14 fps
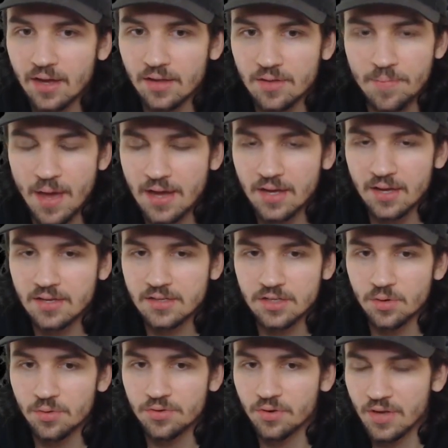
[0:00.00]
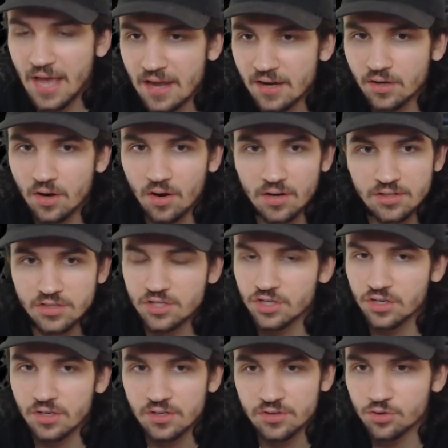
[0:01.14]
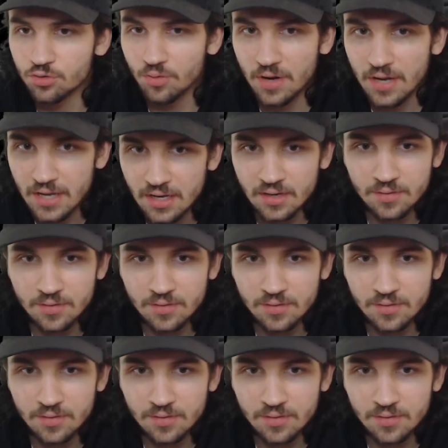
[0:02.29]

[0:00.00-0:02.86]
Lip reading: The P.E.K.K.A. can deal with your cannon card. It's such a good trade.